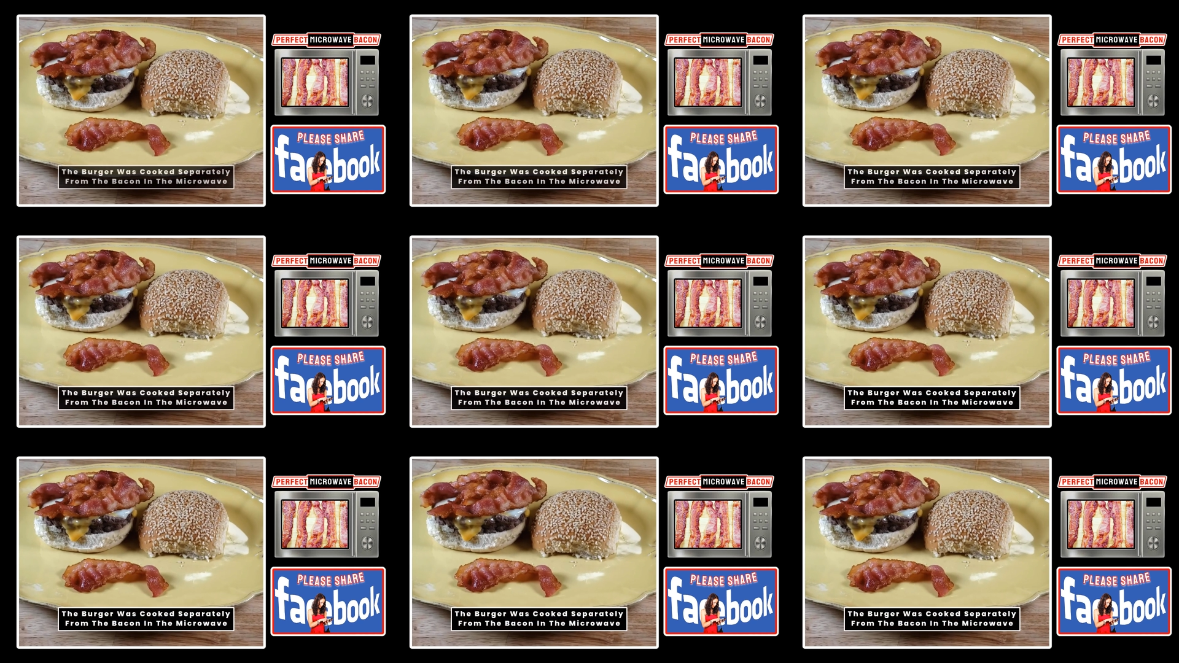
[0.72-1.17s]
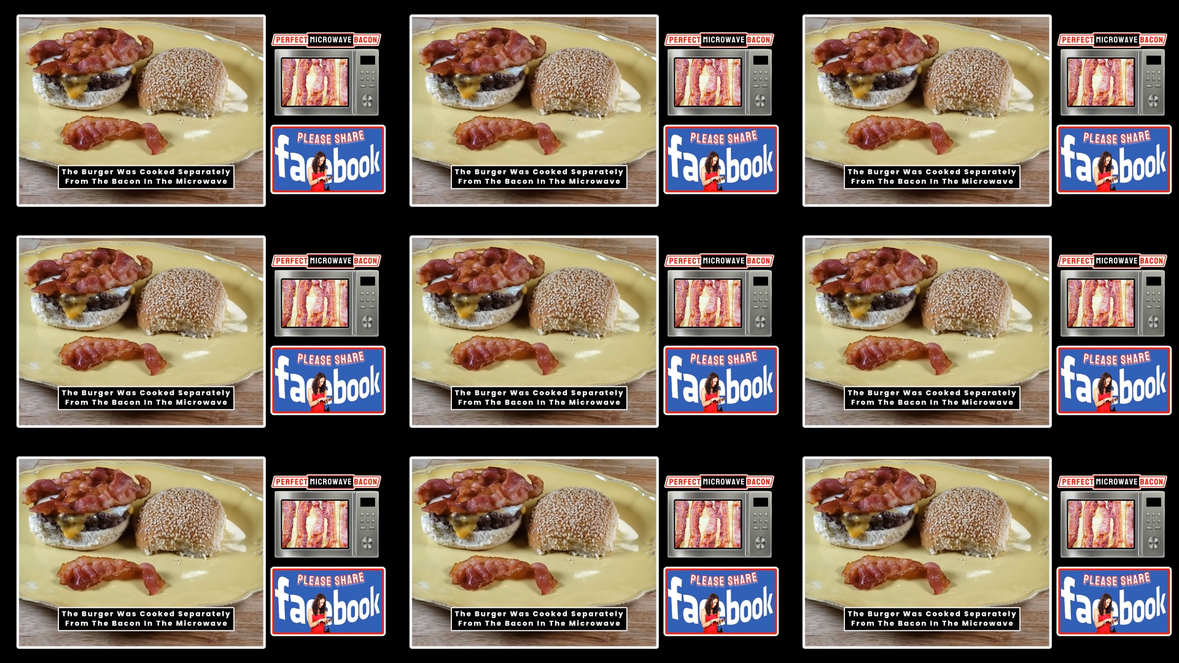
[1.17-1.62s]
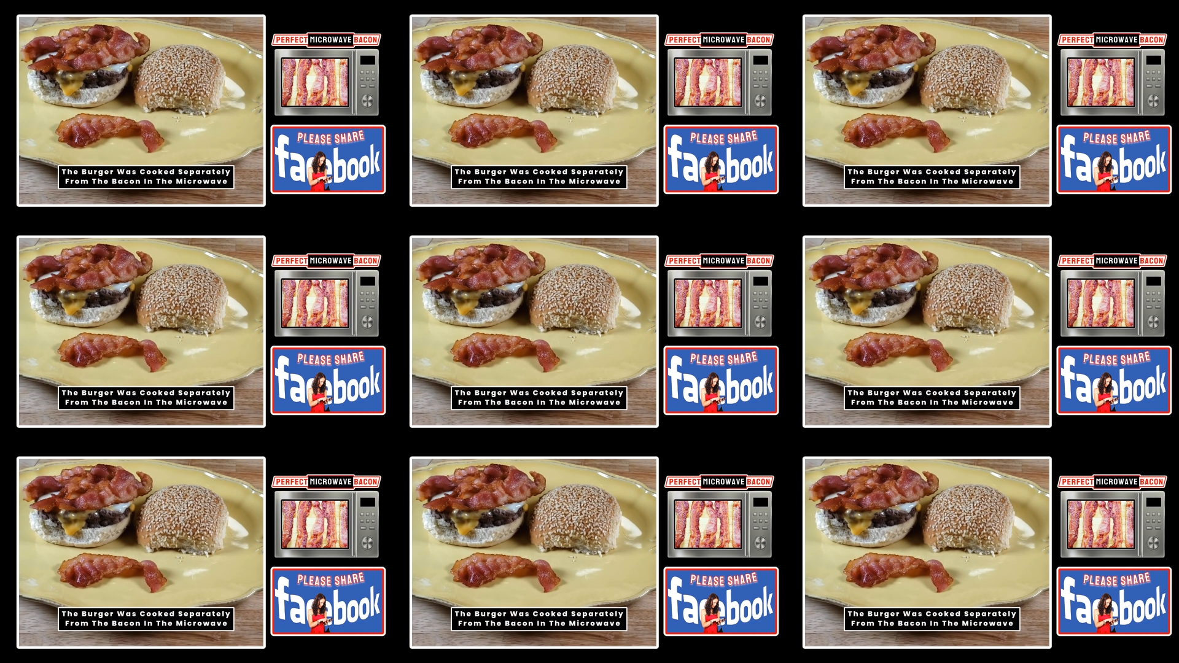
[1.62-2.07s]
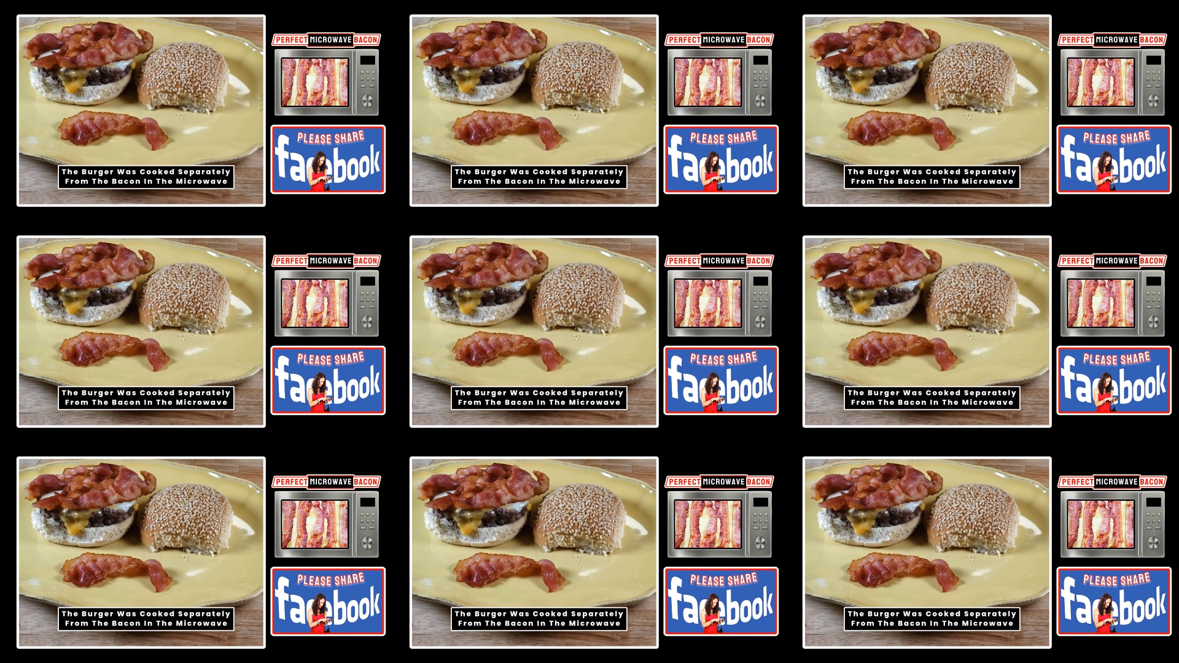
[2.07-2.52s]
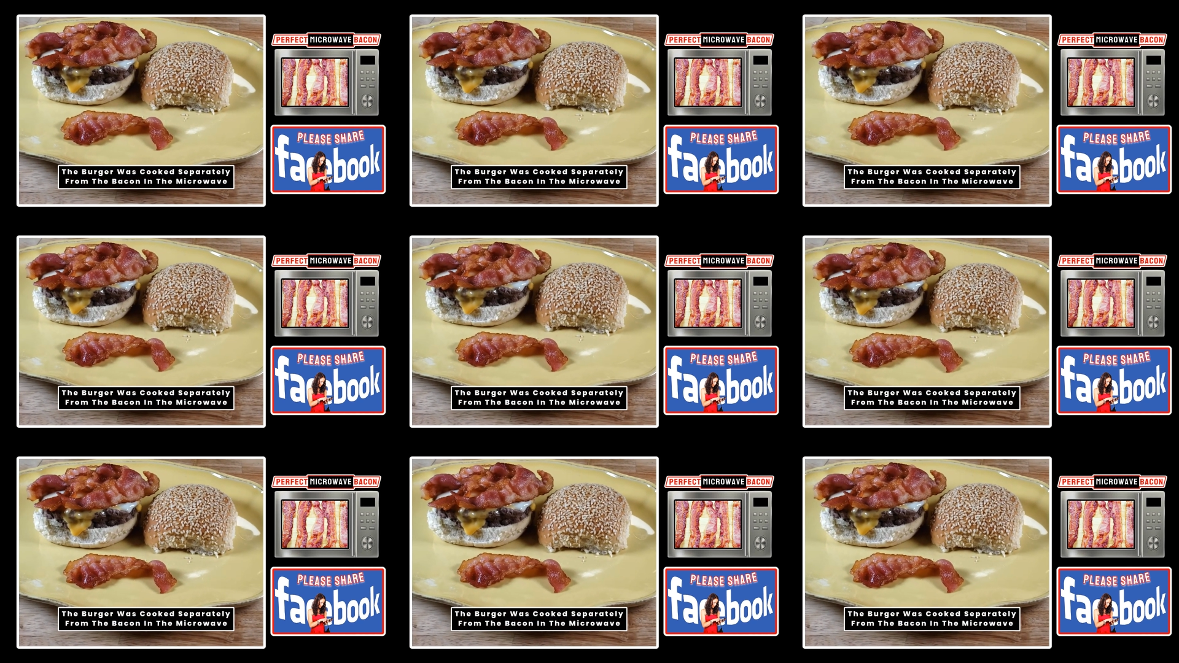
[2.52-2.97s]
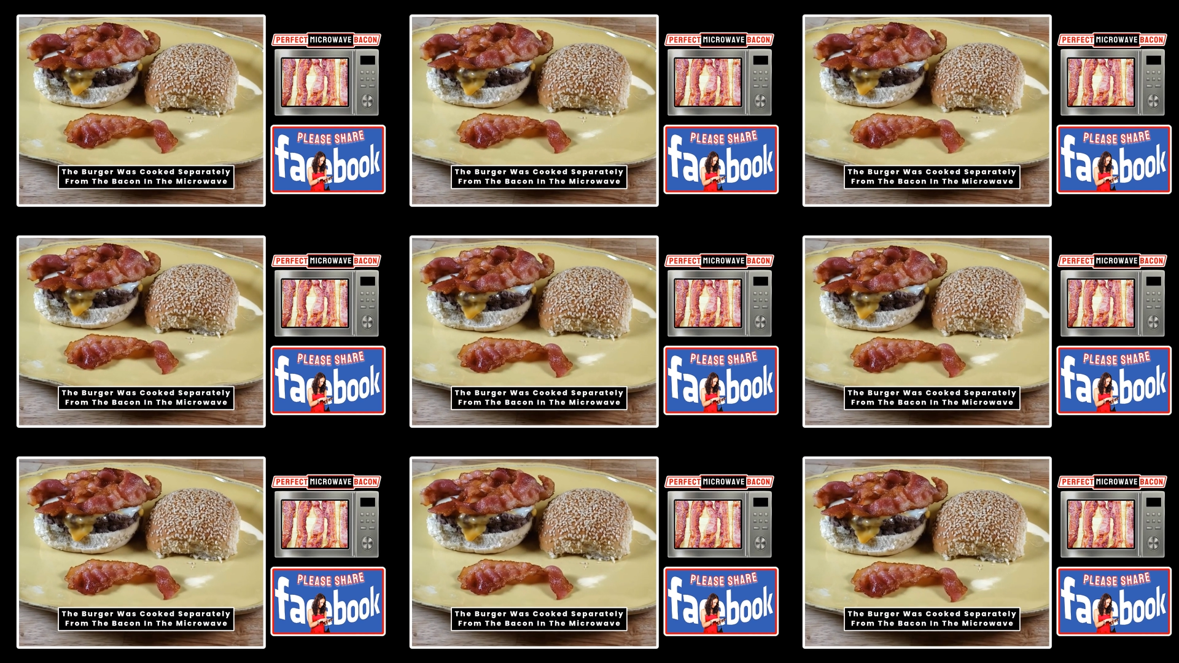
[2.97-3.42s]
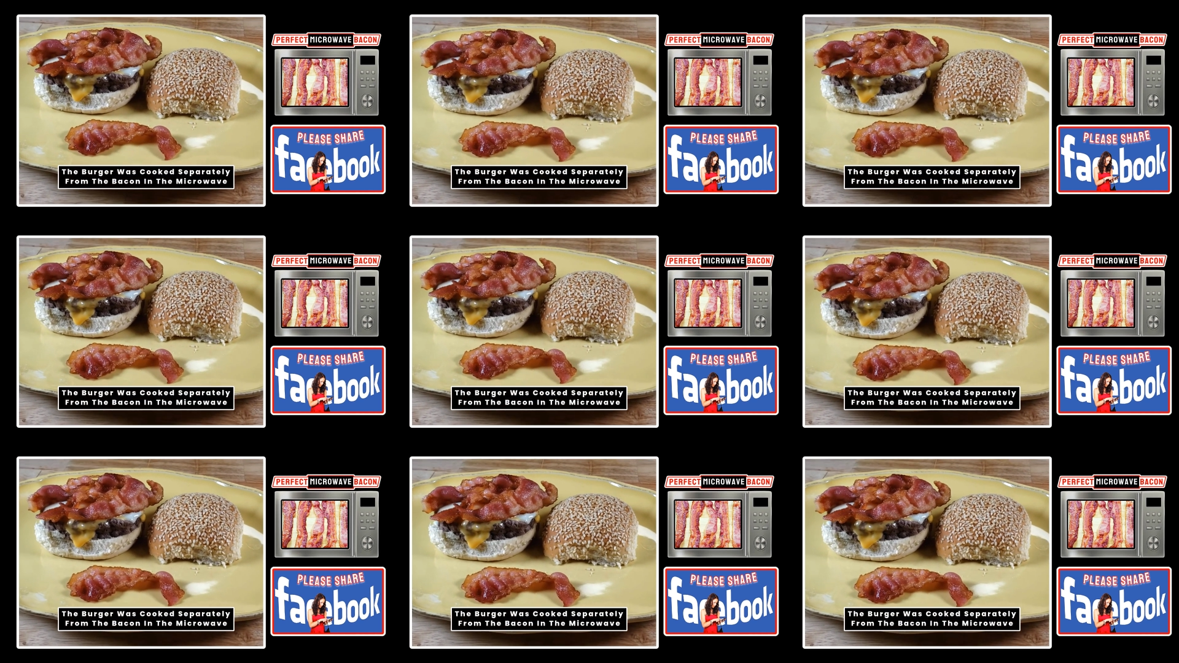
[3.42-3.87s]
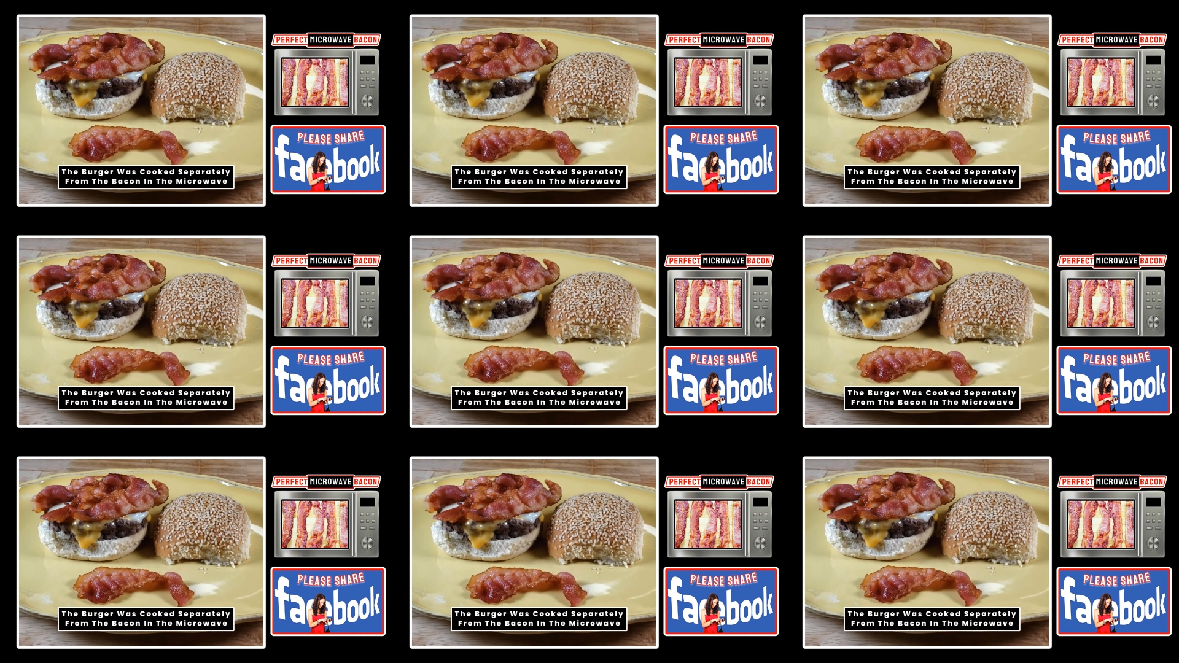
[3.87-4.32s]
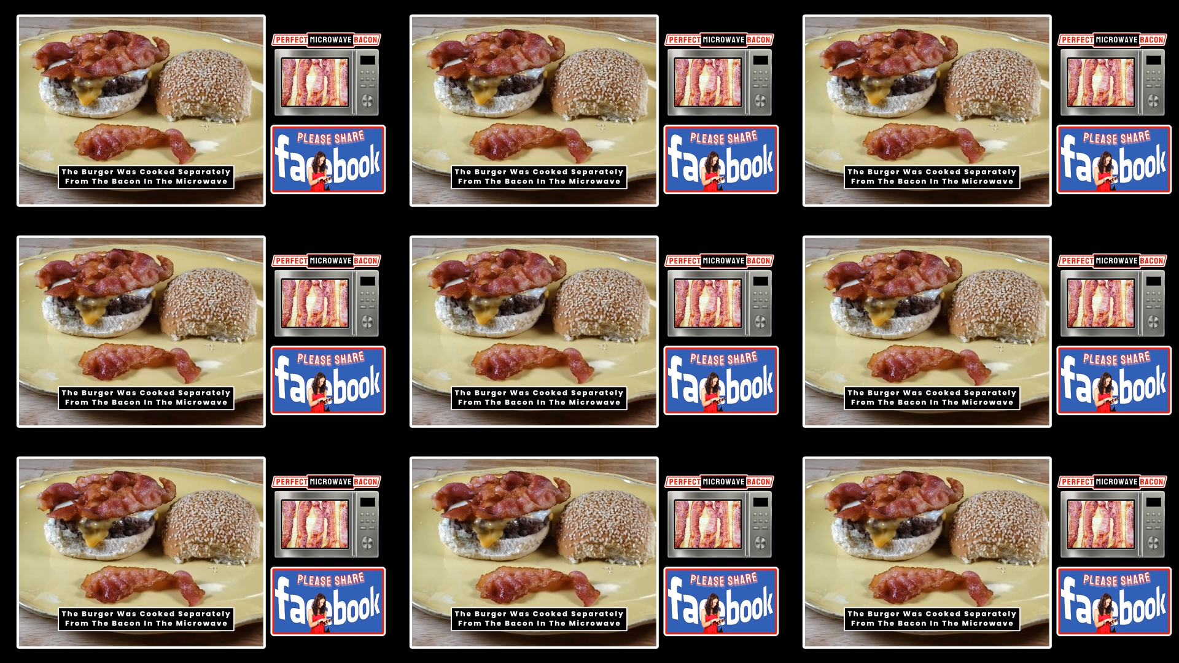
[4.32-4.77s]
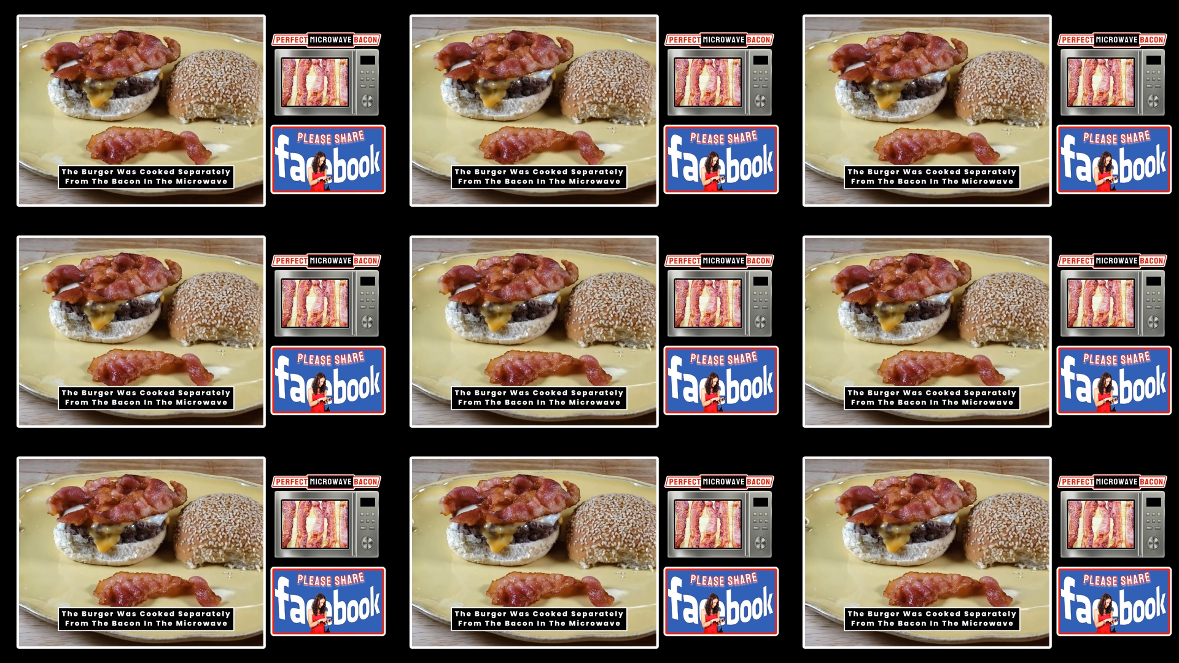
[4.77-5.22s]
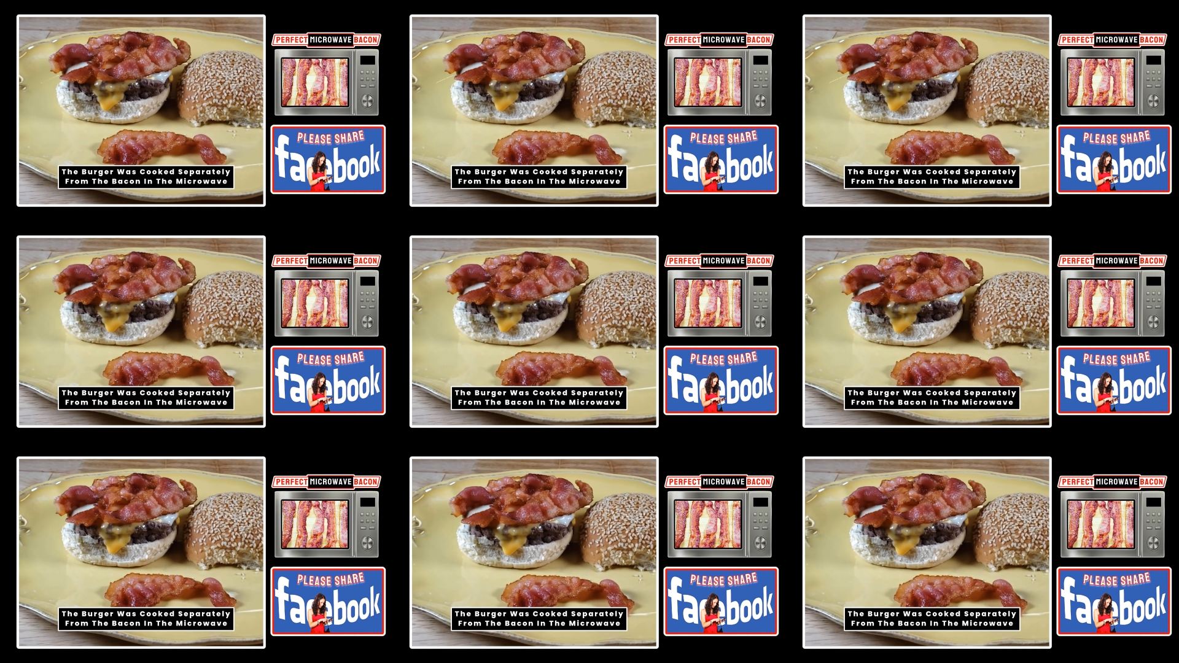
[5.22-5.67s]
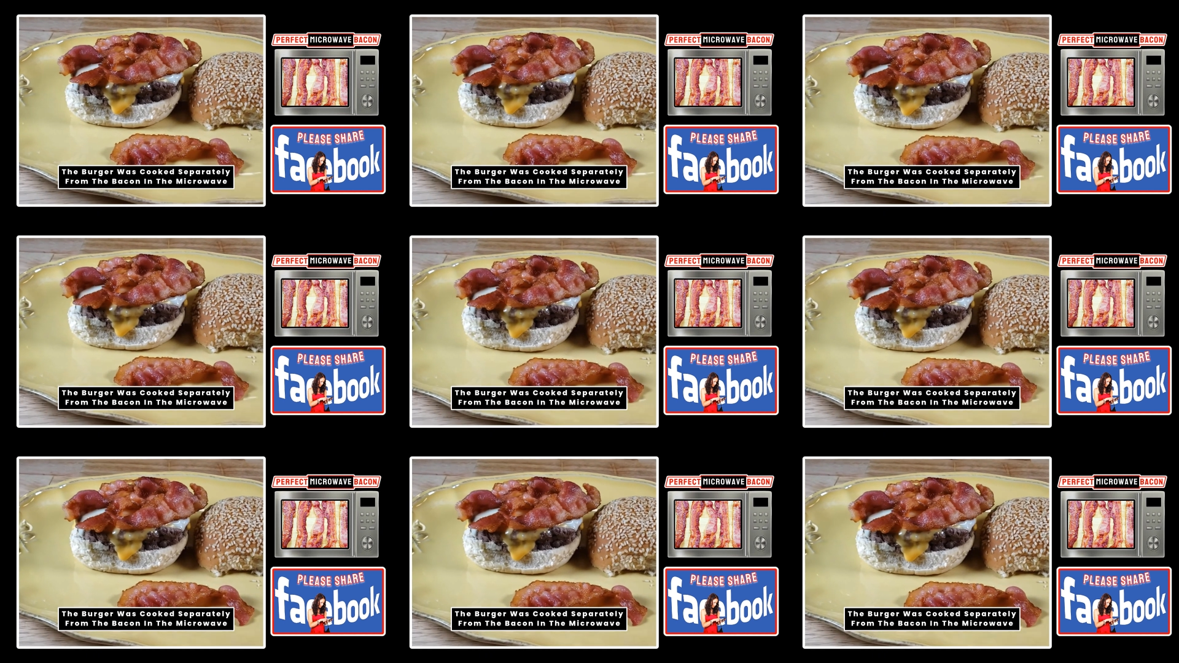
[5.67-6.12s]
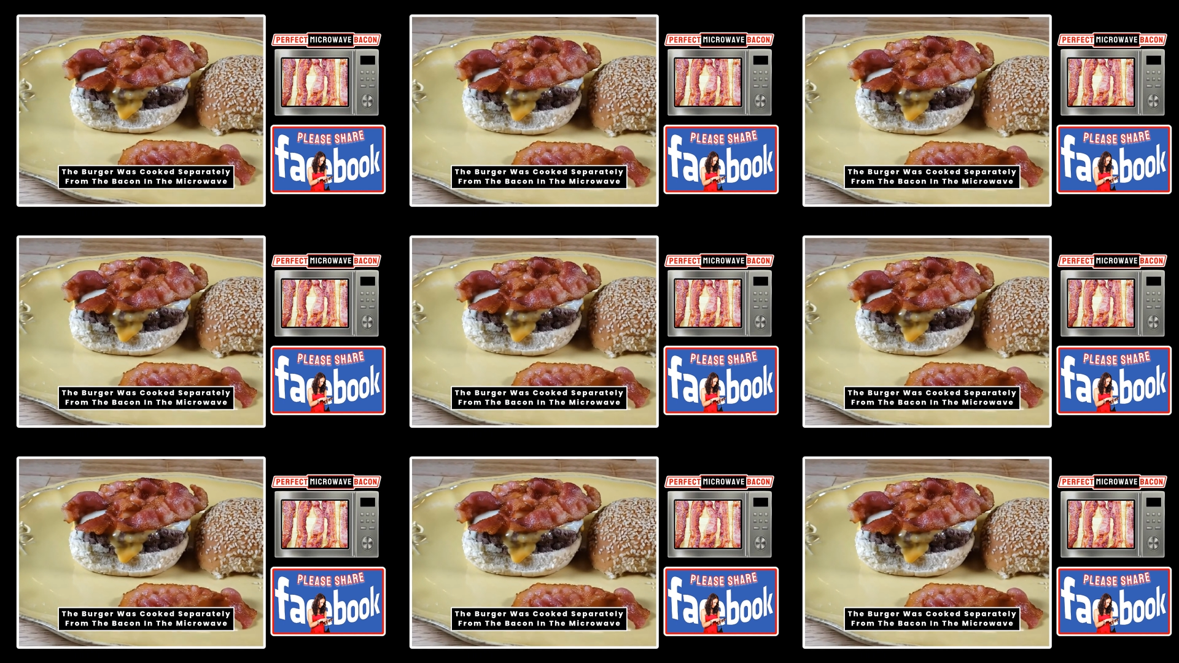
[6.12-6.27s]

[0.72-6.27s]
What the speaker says: [unreadable: no face in view]